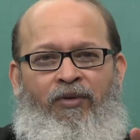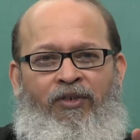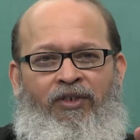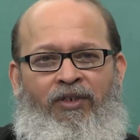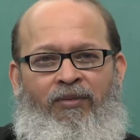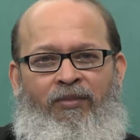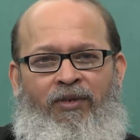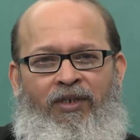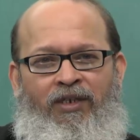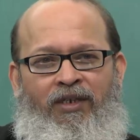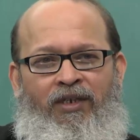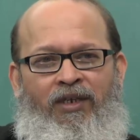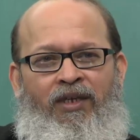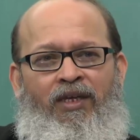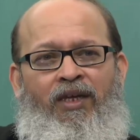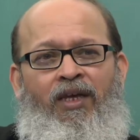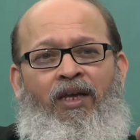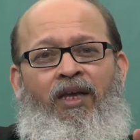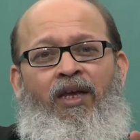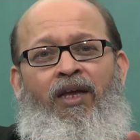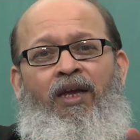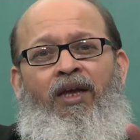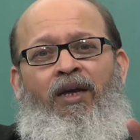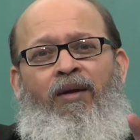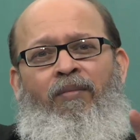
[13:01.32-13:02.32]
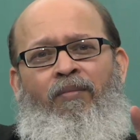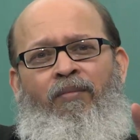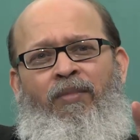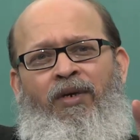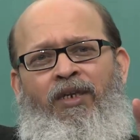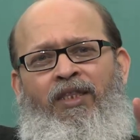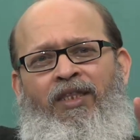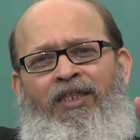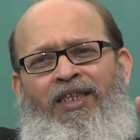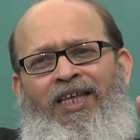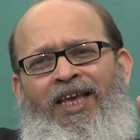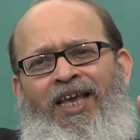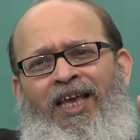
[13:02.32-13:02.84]
possibility, but
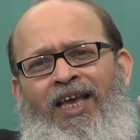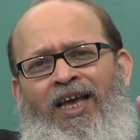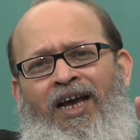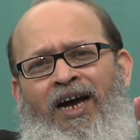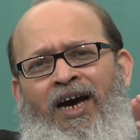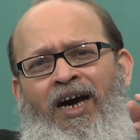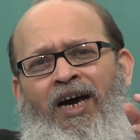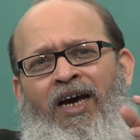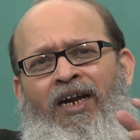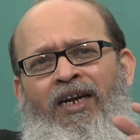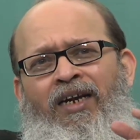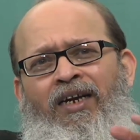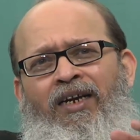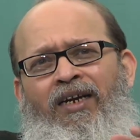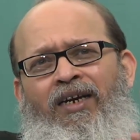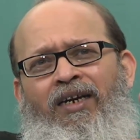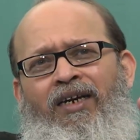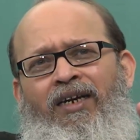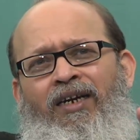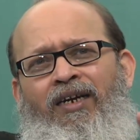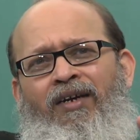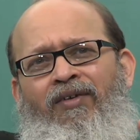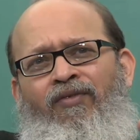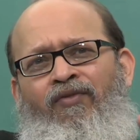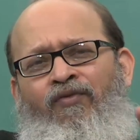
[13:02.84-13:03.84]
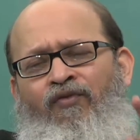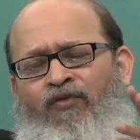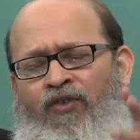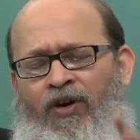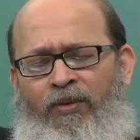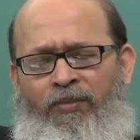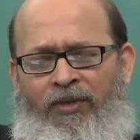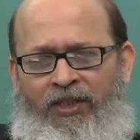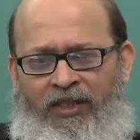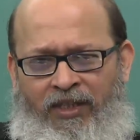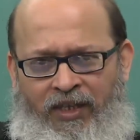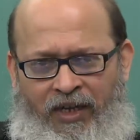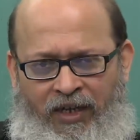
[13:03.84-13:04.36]
they are
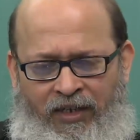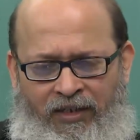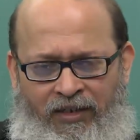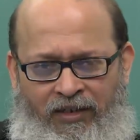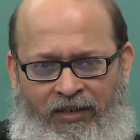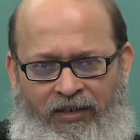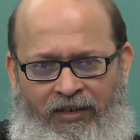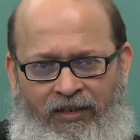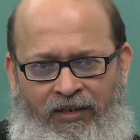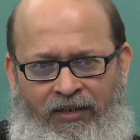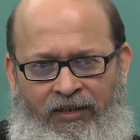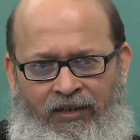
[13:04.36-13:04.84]
firm in that.